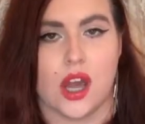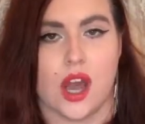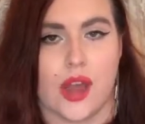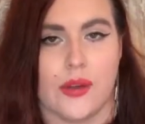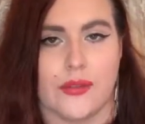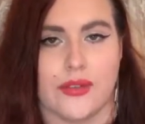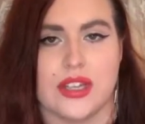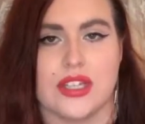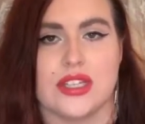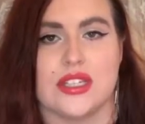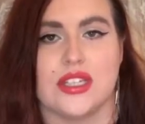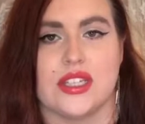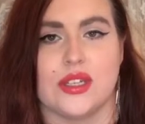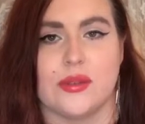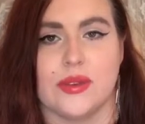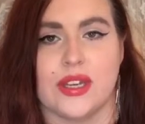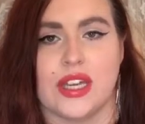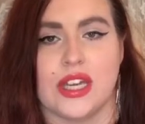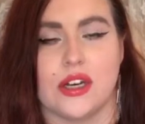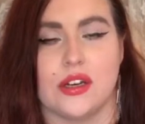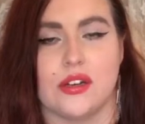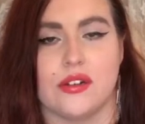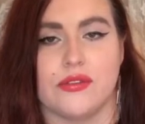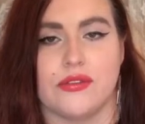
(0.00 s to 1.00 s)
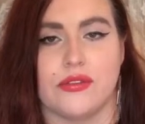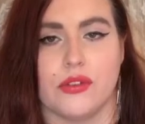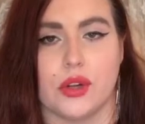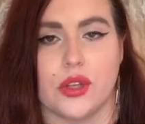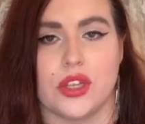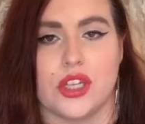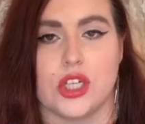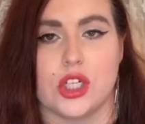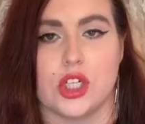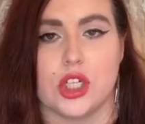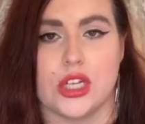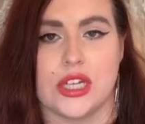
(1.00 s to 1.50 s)
Obviously, we can infer
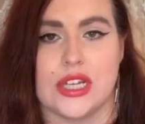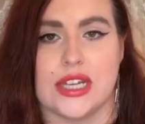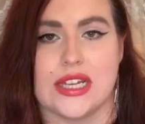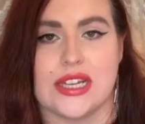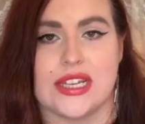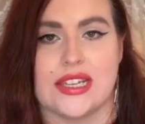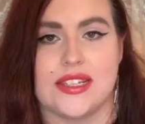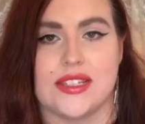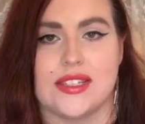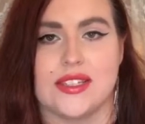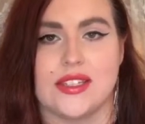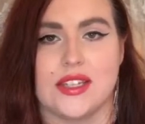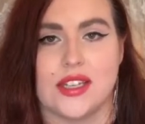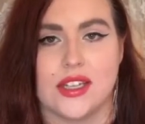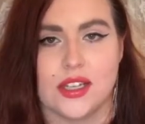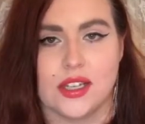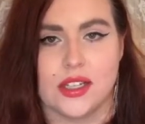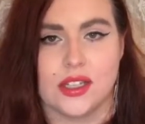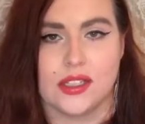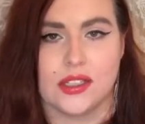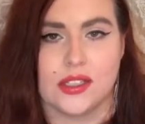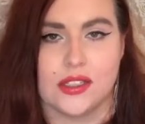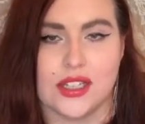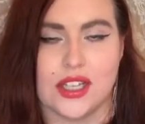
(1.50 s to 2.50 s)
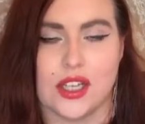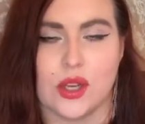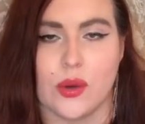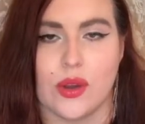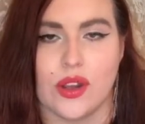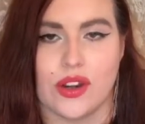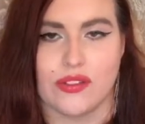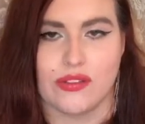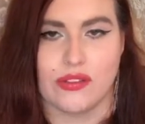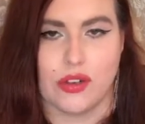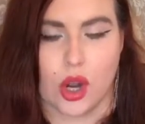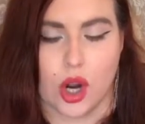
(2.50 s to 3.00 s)
that she is the
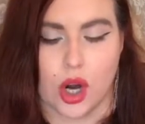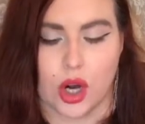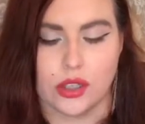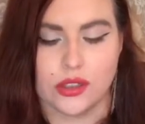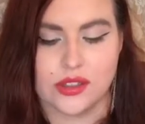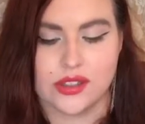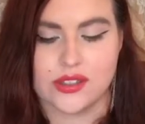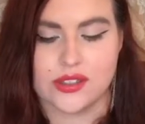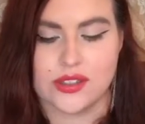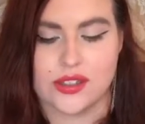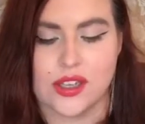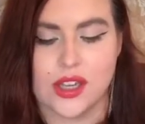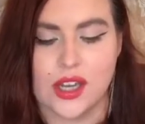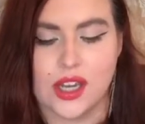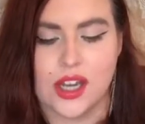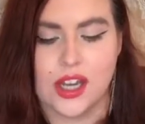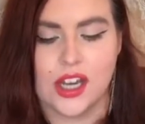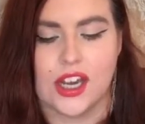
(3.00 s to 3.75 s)
Queen of Hearts.